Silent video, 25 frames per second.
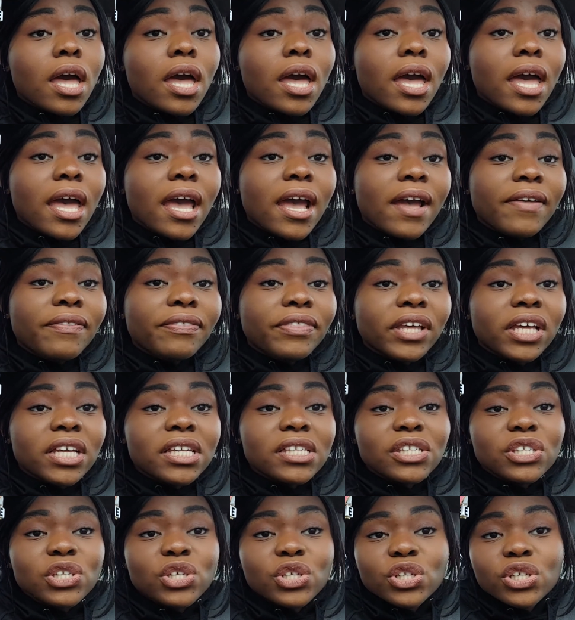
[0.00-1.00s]
And the
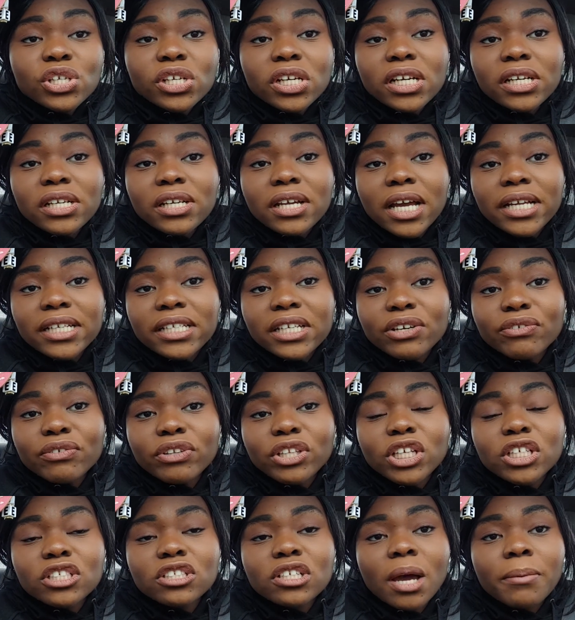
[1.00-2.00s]
concealer, I did a really
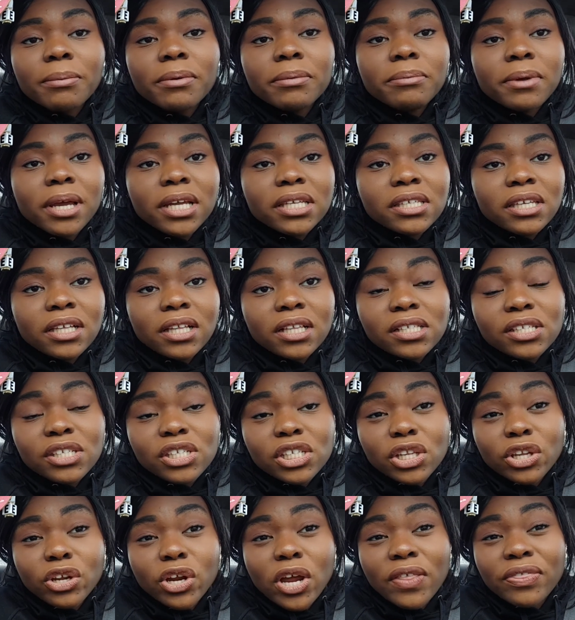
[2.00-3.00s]
good job of mixing
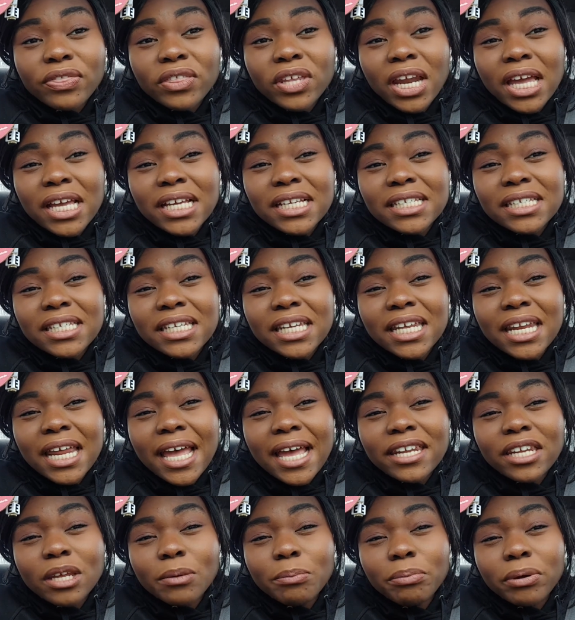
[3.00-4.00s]
concealer, and then I did
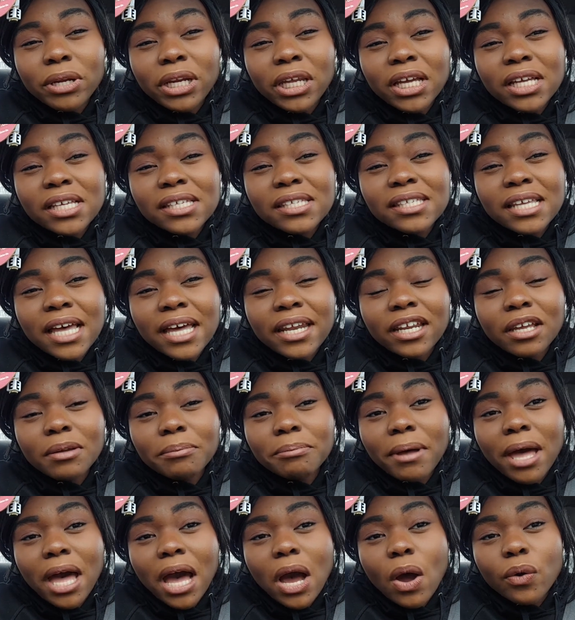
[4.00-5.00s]
end up putting a setting
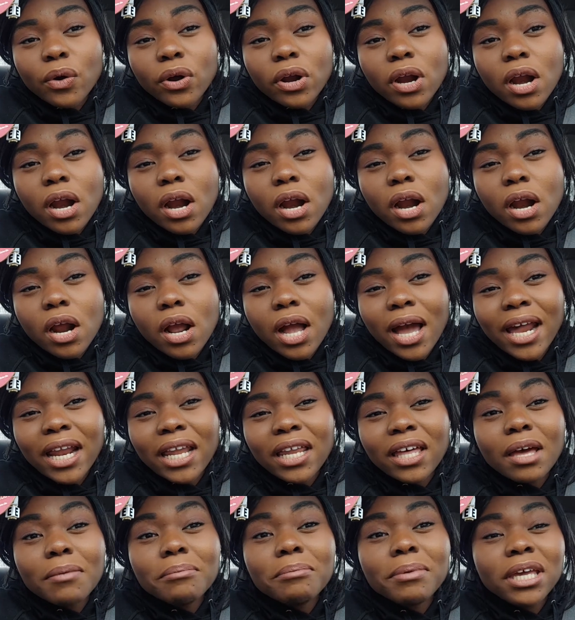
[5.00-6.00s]
powder, kind
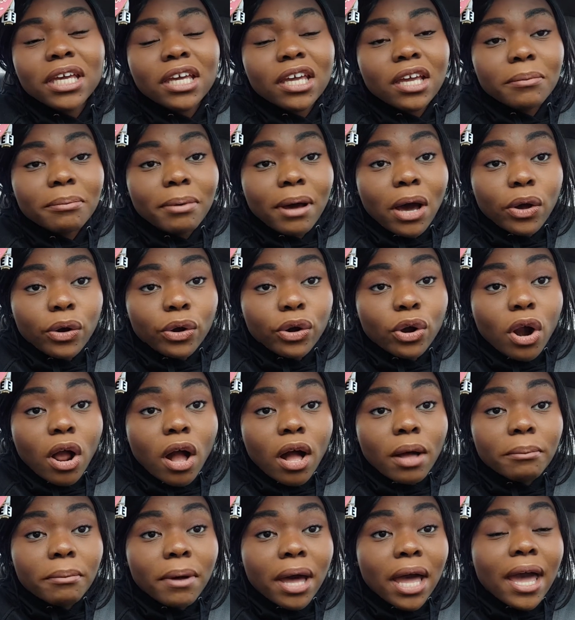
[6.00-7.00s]
of like a baking powder
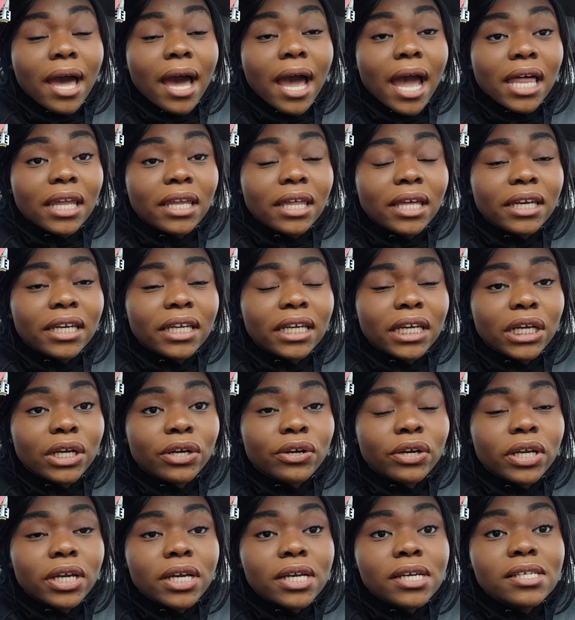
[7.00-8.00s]
on my highlighting
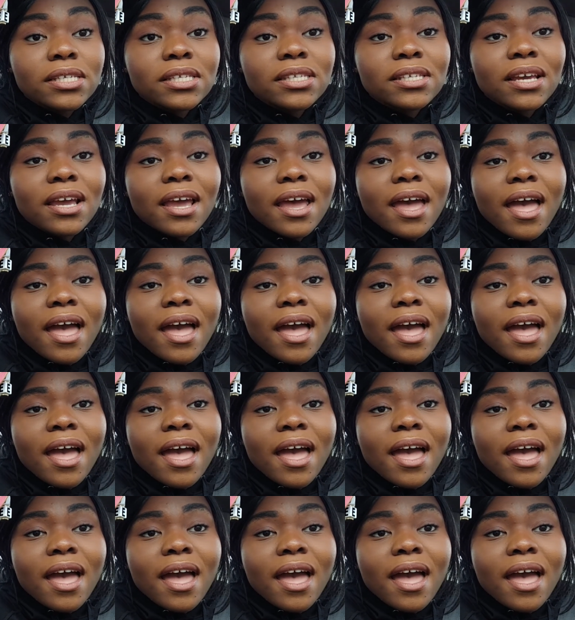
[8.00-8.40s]
areas,